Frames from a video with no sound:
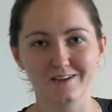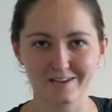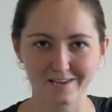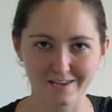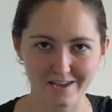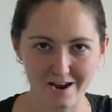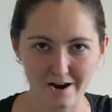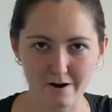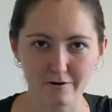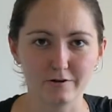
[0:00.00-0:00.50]

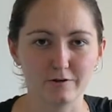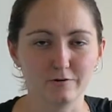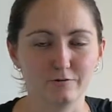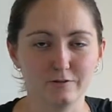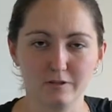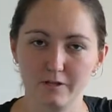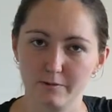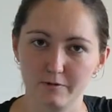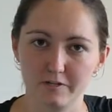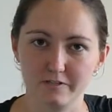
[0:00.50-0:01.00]
carry-on
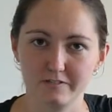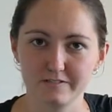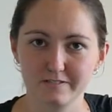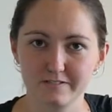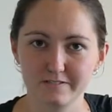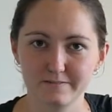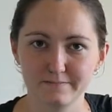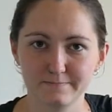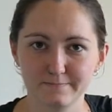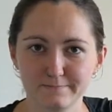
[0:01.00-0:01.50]

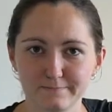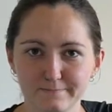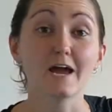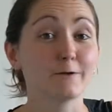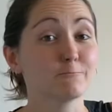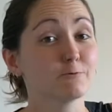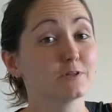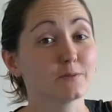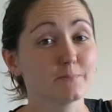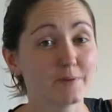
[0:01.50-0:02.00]
limits.
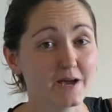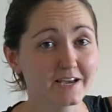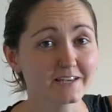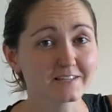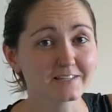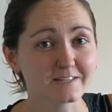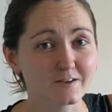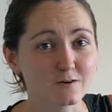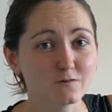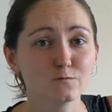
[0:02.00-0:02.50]
And with the bag
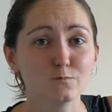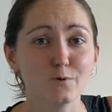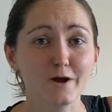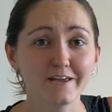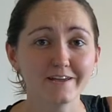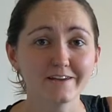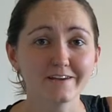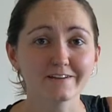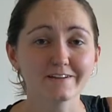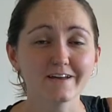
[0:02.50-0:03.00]
itself
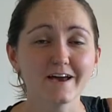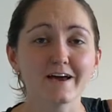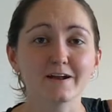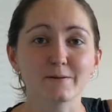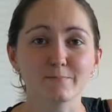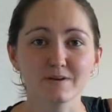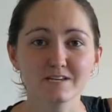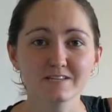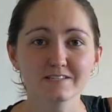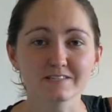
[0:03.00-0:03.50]
weighing in at a
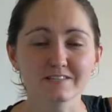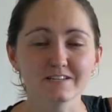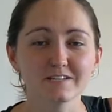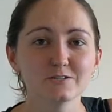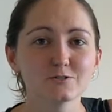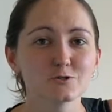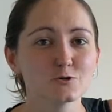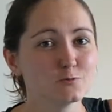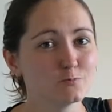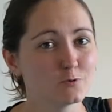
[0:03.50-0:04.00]
measly
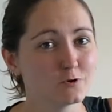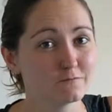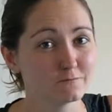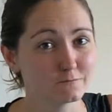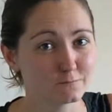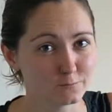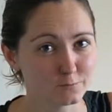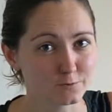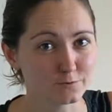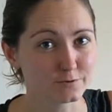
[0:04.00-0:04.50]
two point
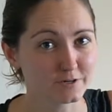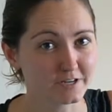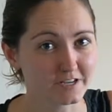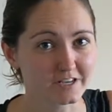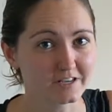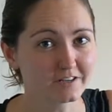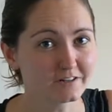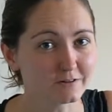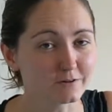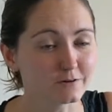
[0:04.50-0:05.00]
four three
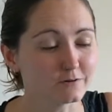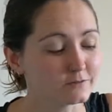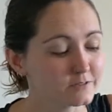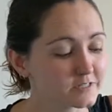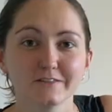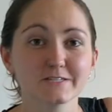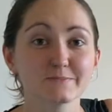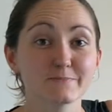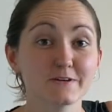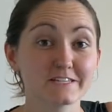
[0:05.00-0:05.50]
kilos,
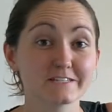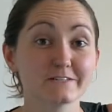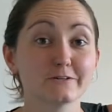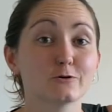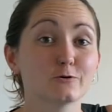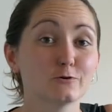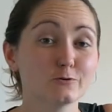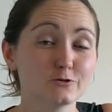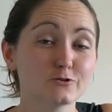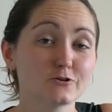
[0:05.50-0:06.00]
this makes it a
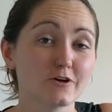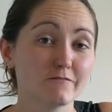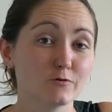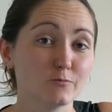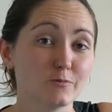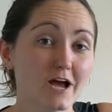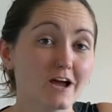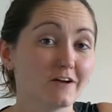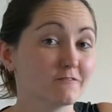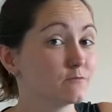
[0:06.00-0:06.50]
good travel
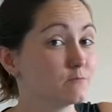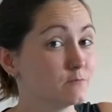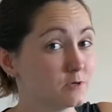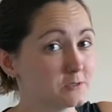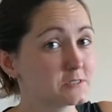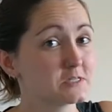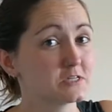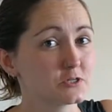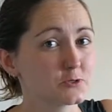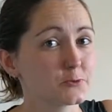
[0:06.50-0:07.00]
bag for
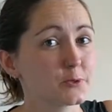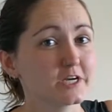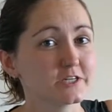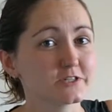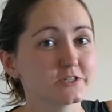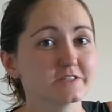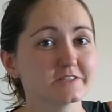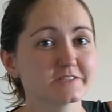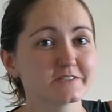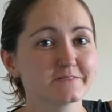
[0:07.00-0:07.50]
most
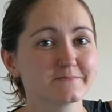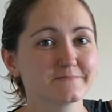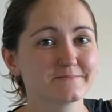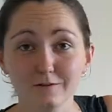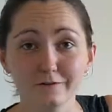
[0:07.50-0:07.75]
situations.